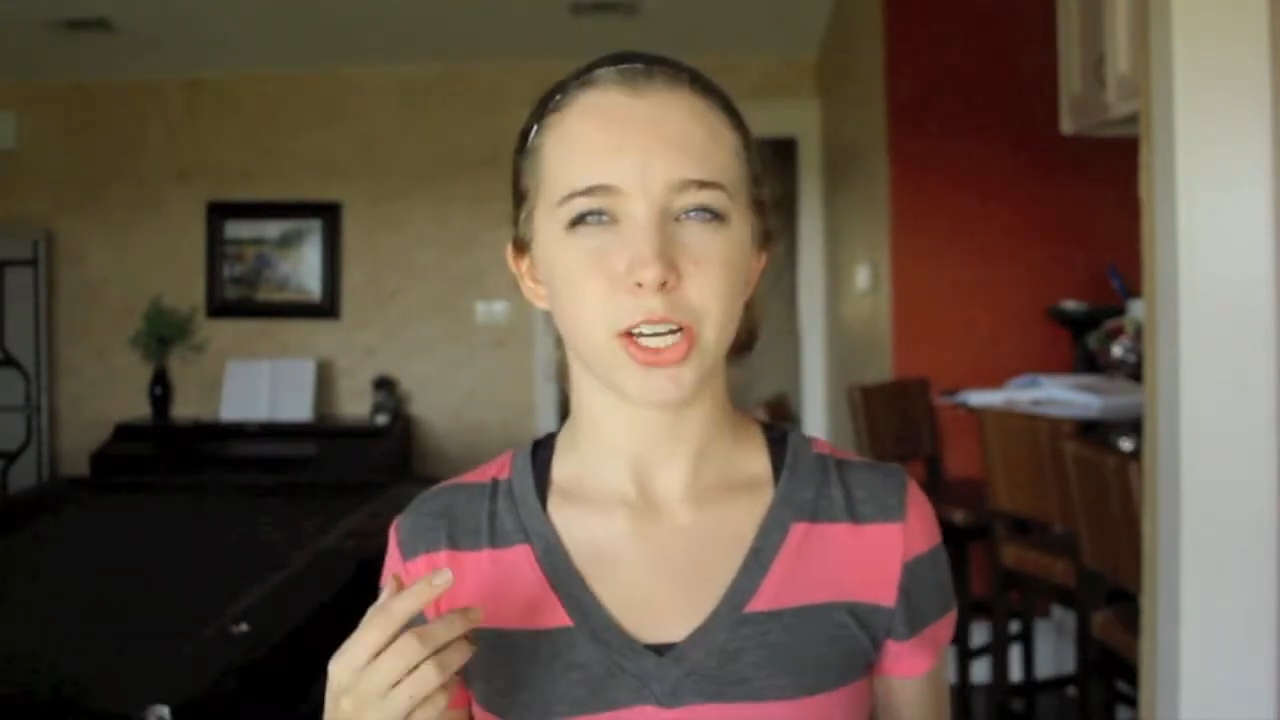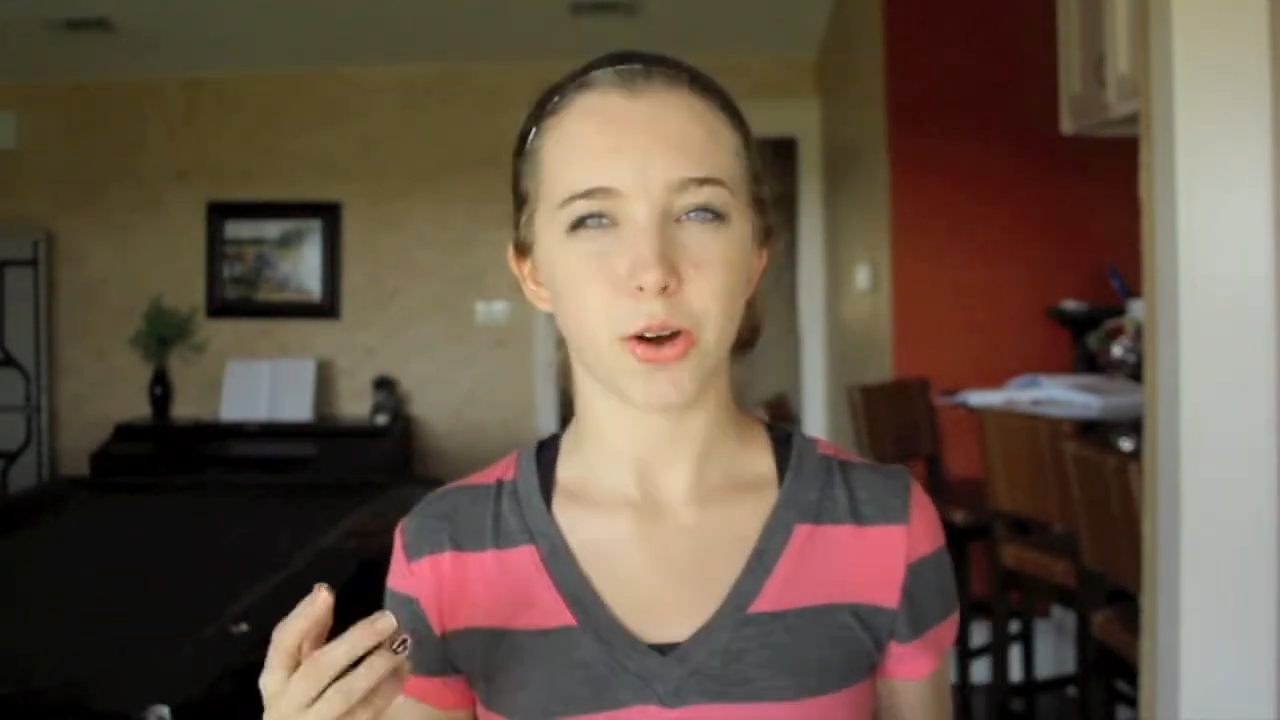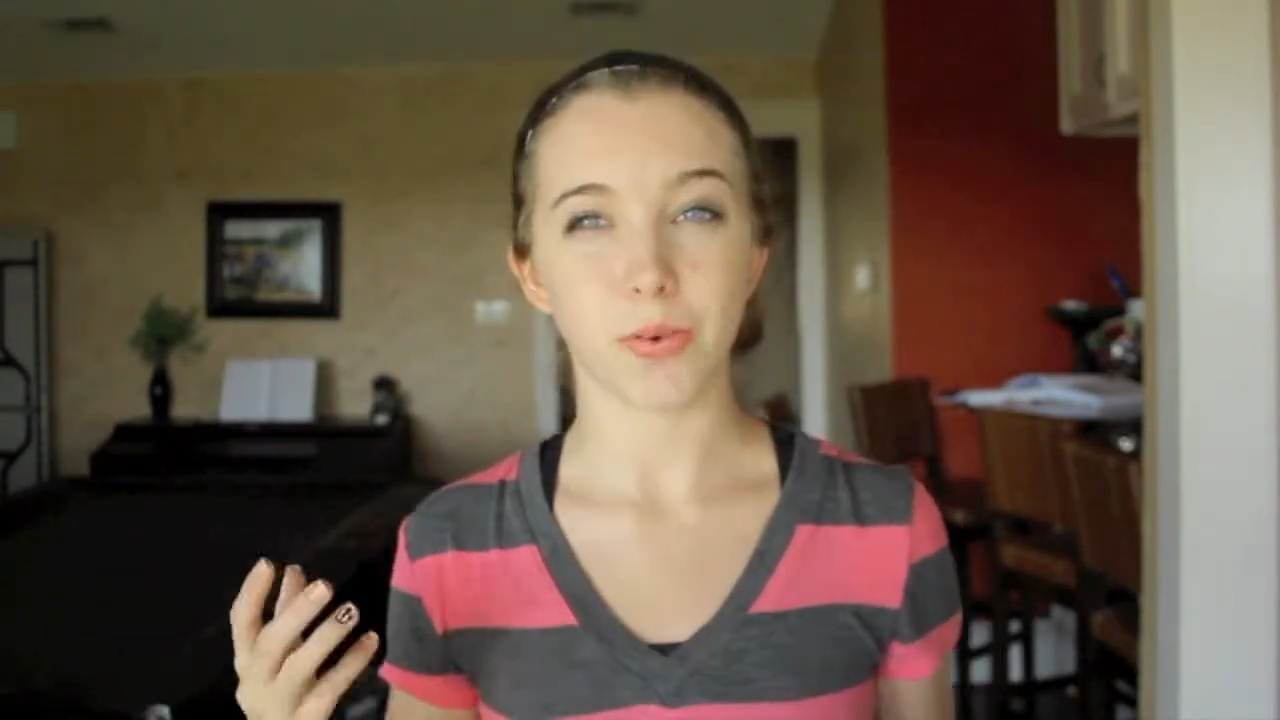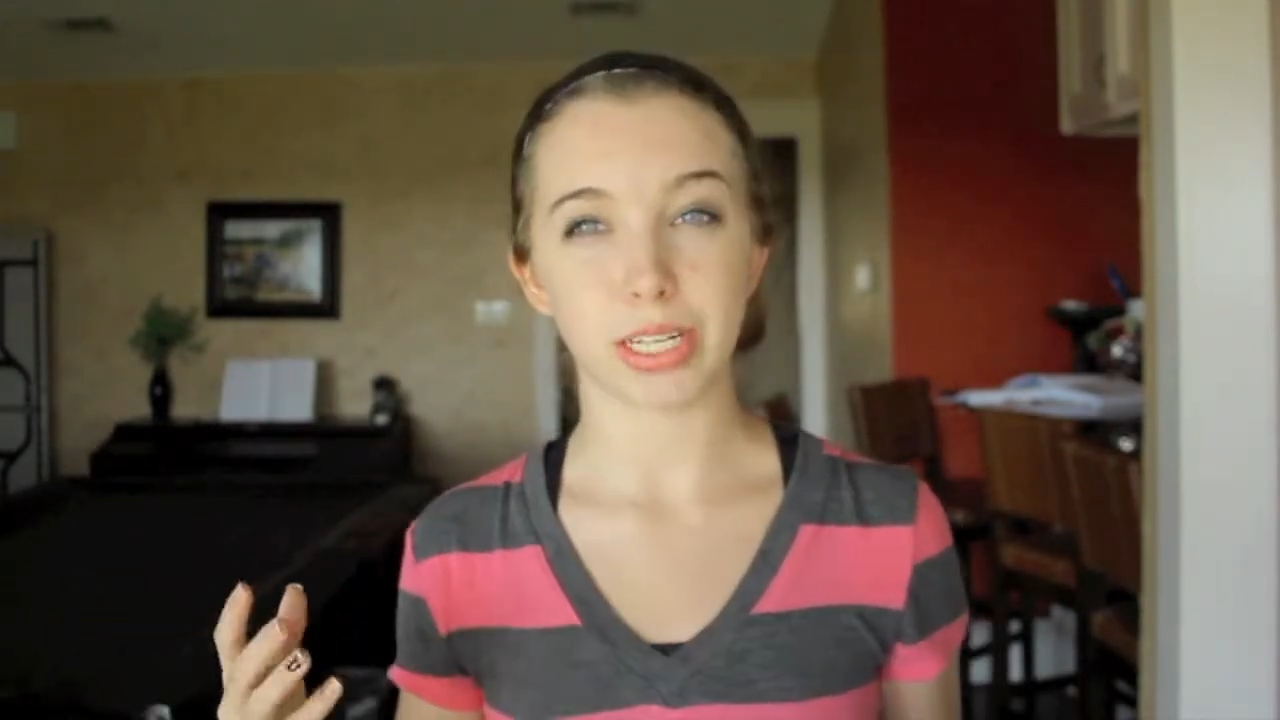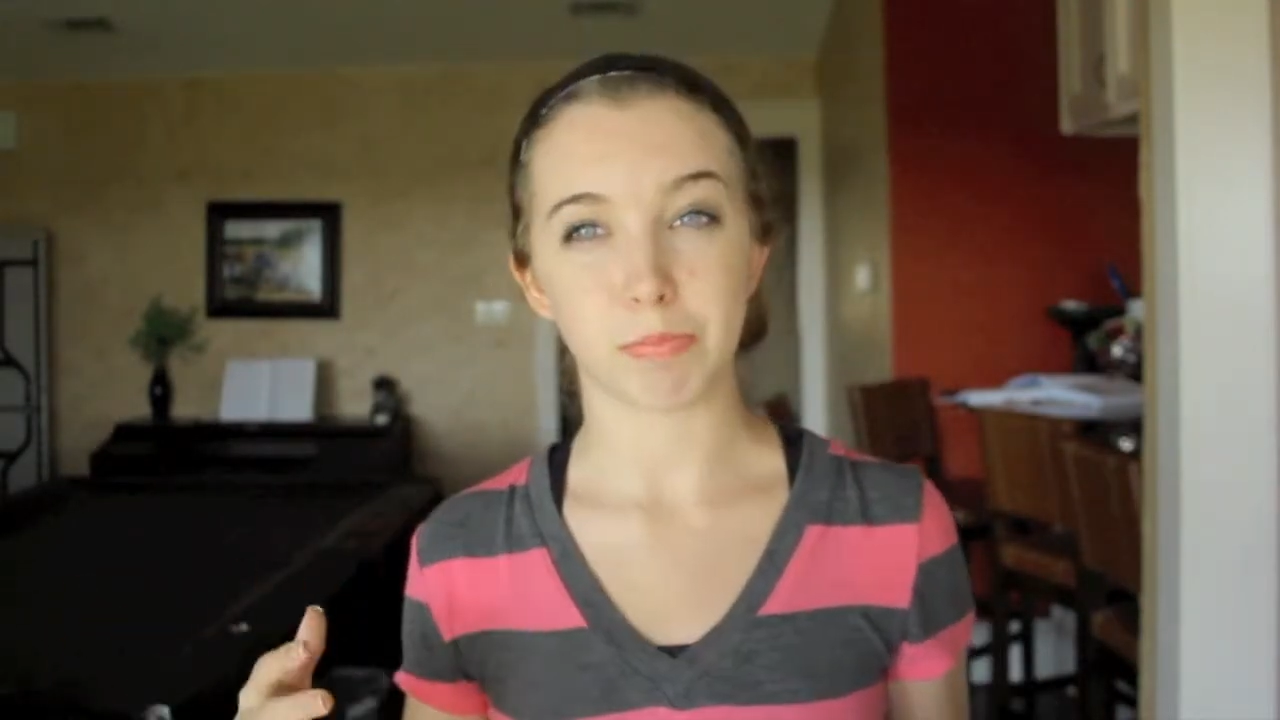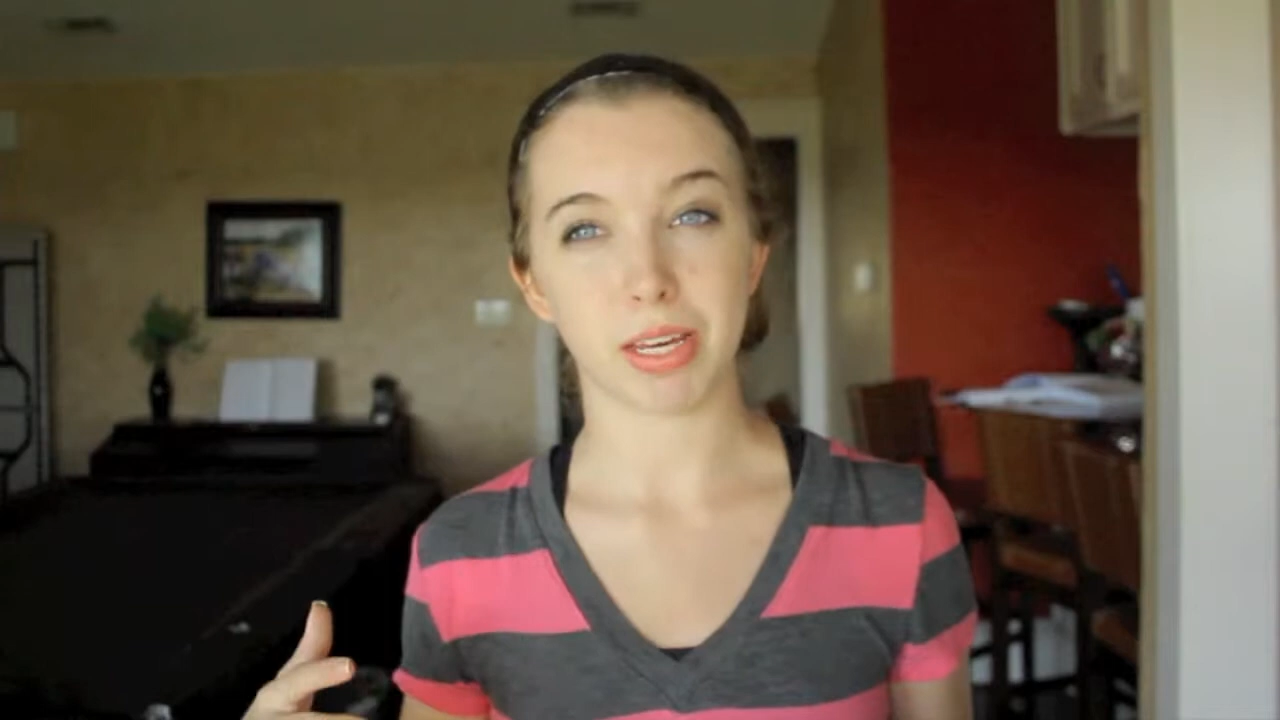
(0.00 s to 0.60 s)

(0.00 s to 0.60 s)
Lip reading: to always